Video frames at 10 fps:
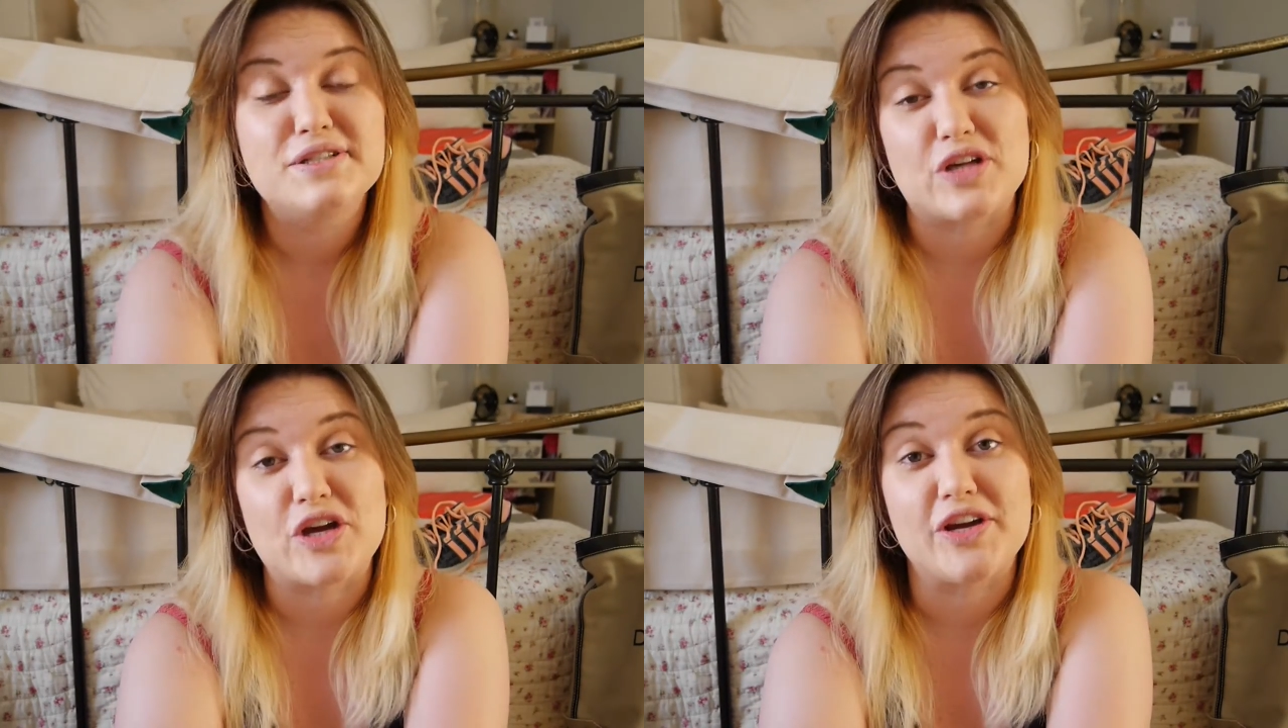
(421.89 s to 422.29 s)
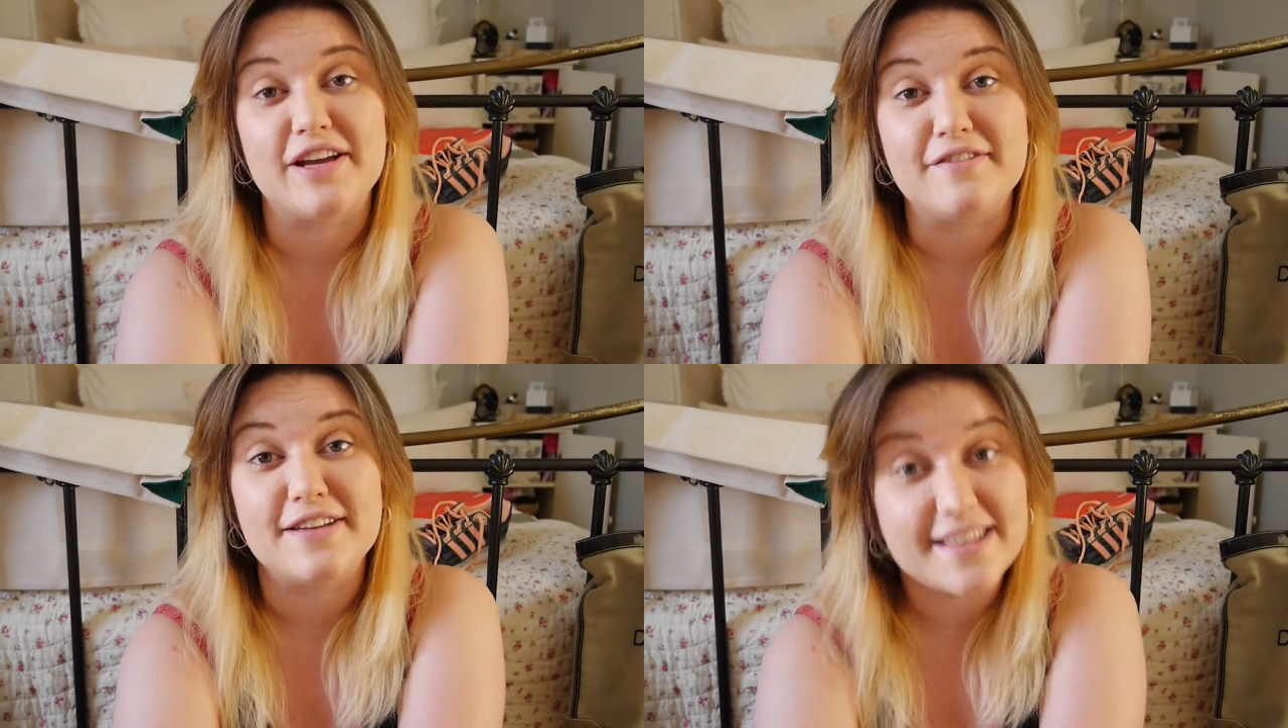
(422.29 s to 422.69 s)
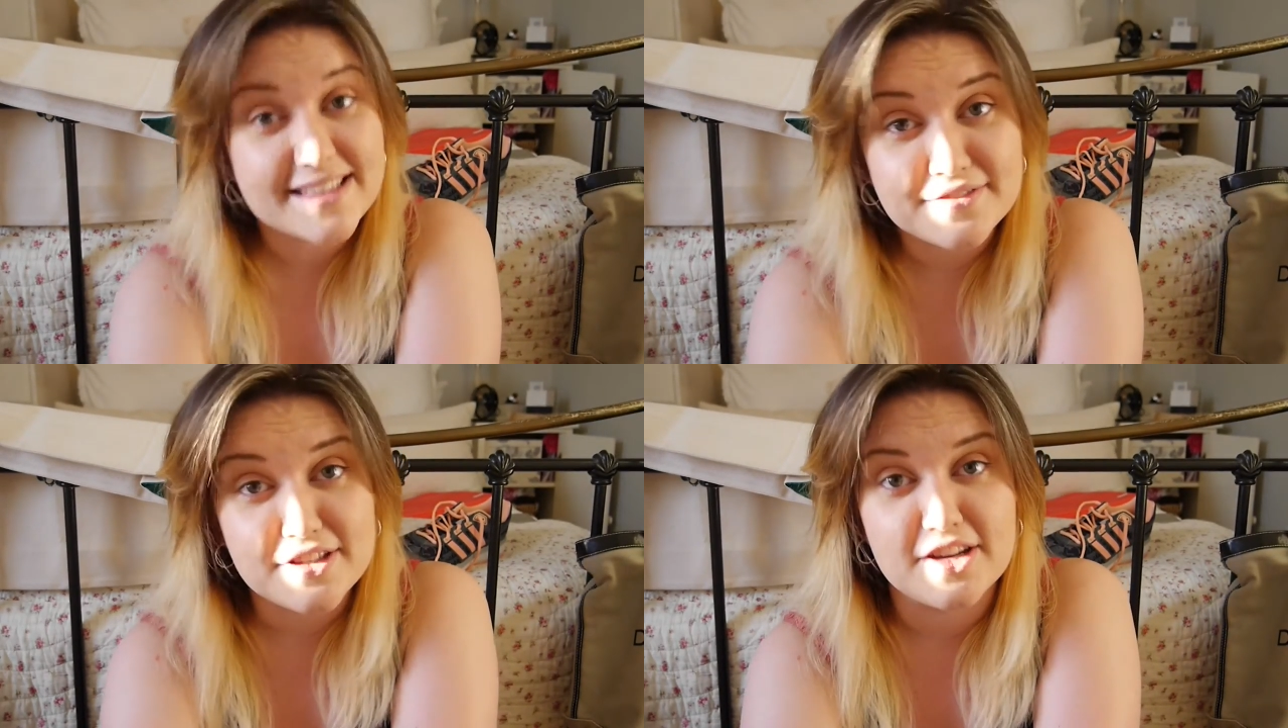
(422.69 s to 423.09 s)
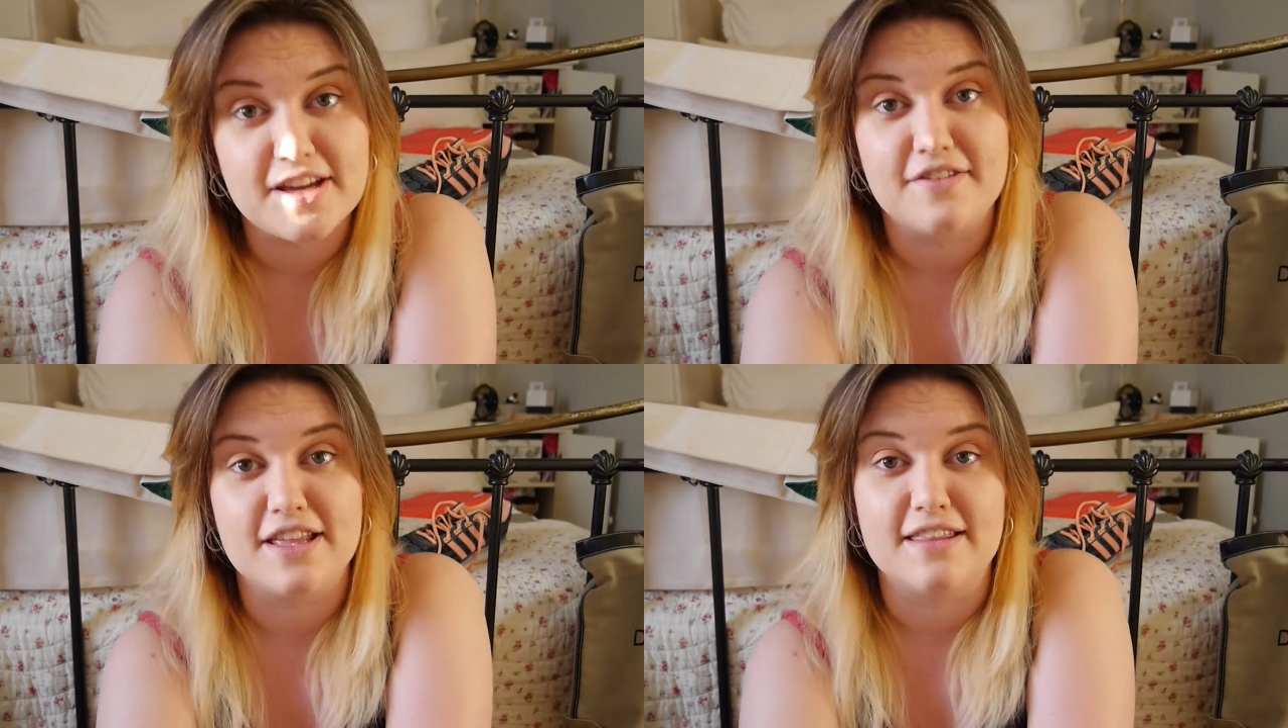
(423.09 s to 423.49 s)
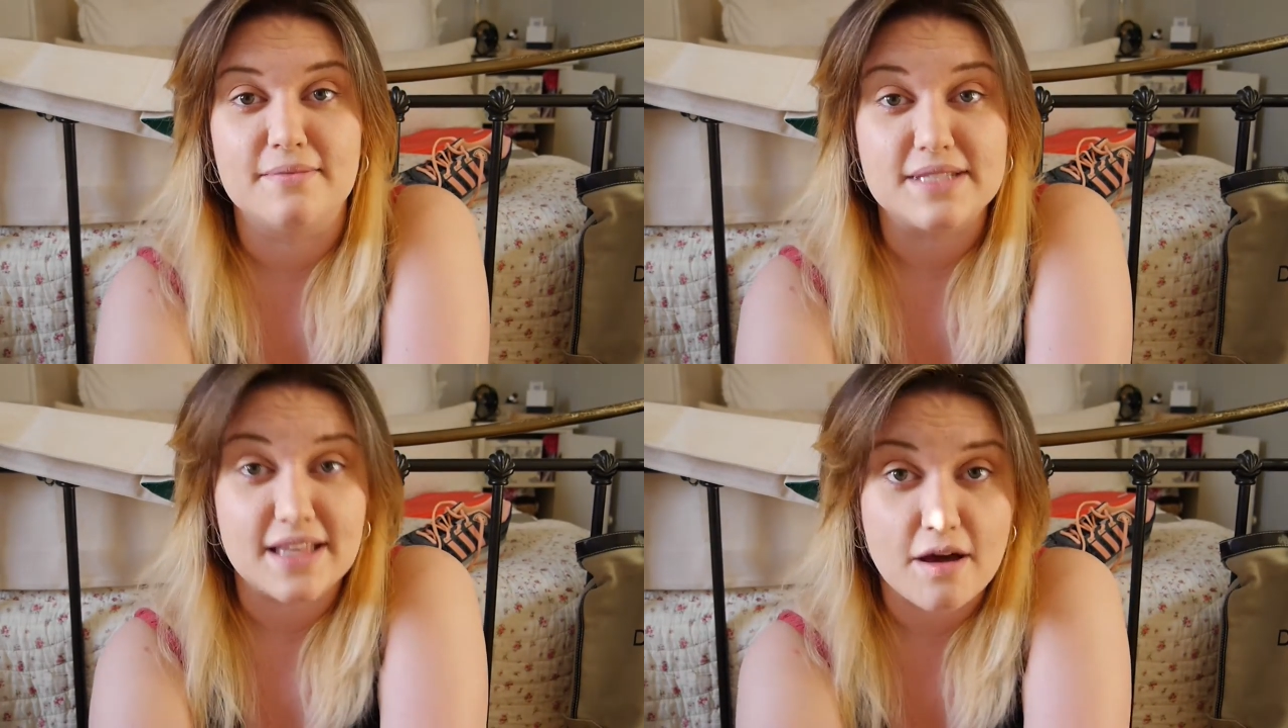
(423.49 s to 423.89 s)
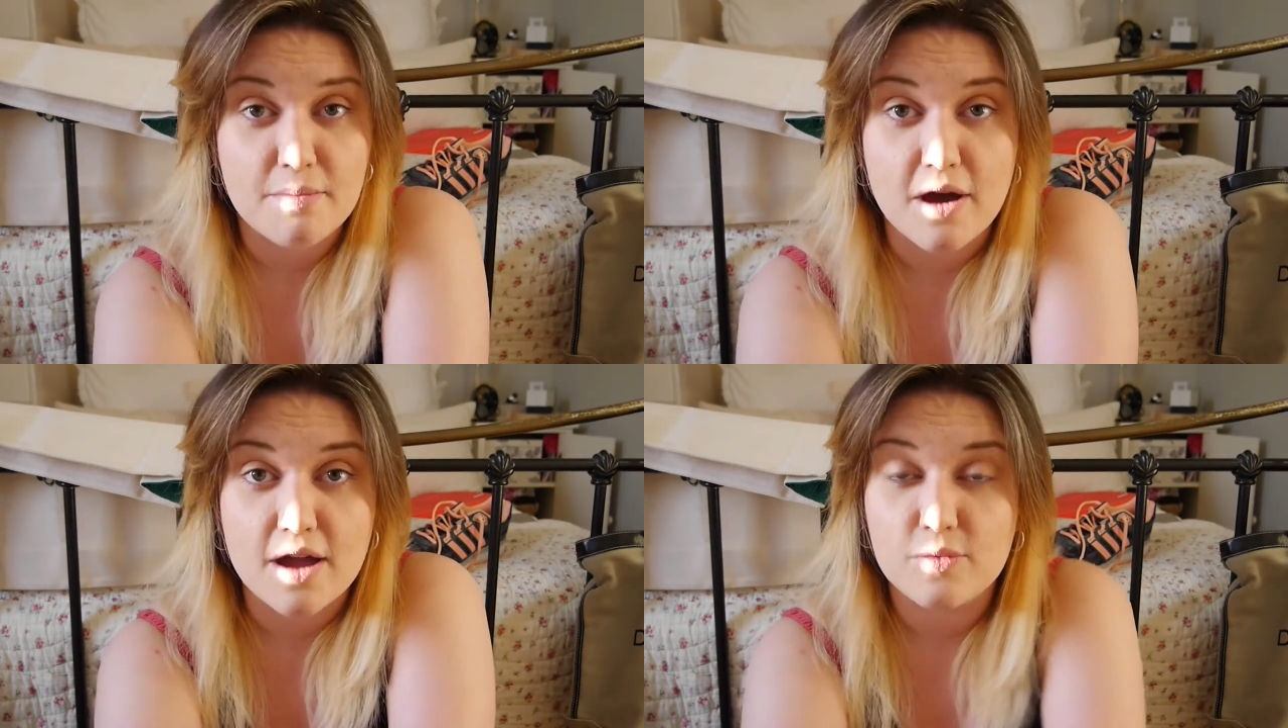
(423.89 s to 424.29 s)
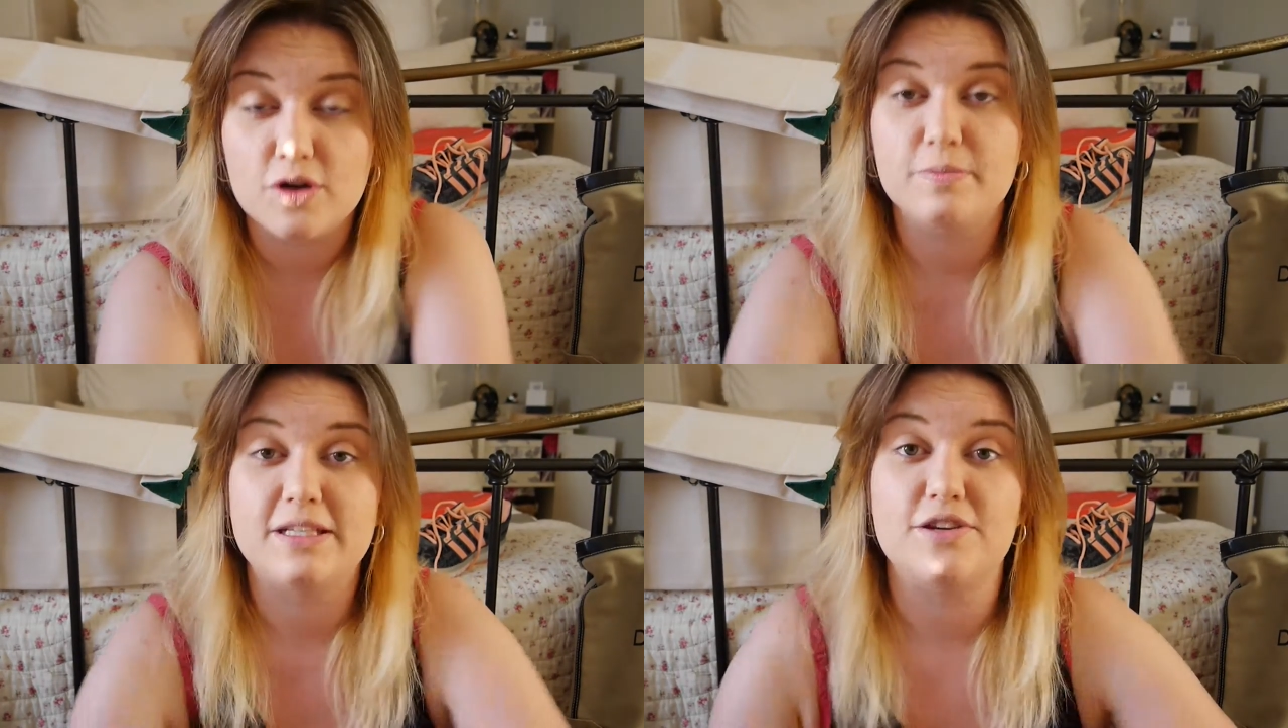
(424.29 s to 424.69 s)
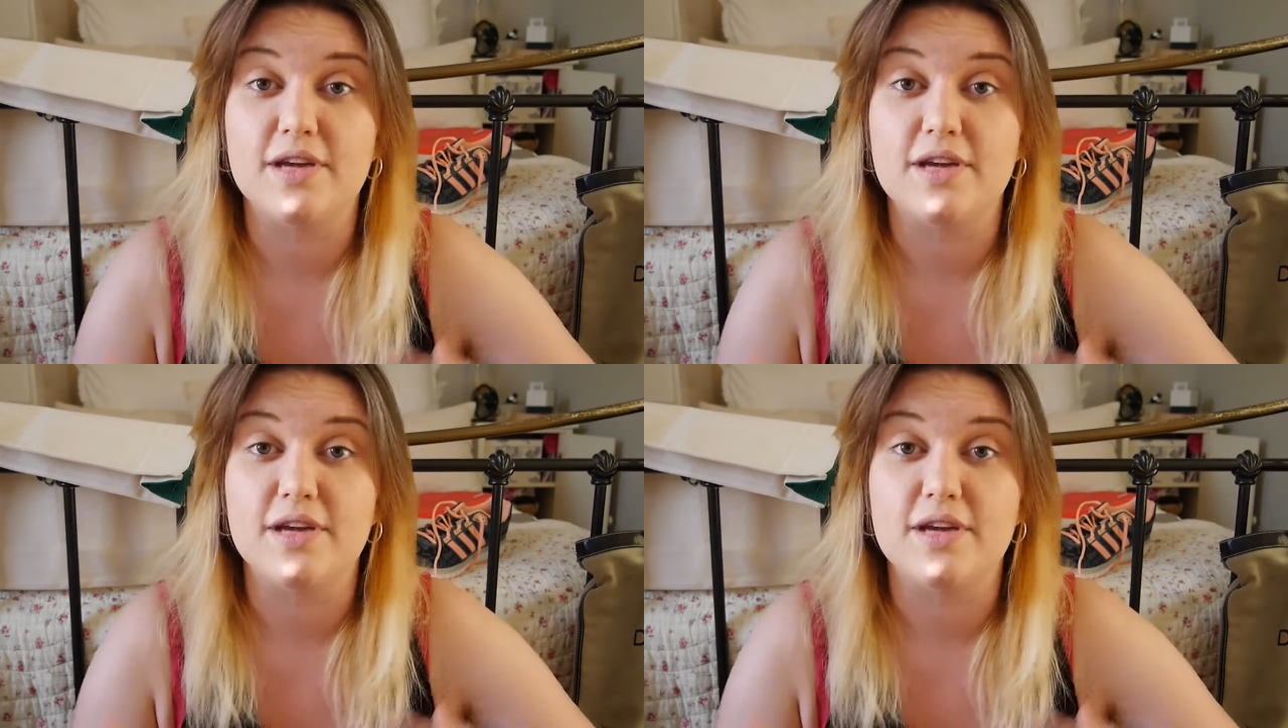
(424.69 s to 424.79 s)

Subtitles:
So if you like this video, give it a thumbs up. I will be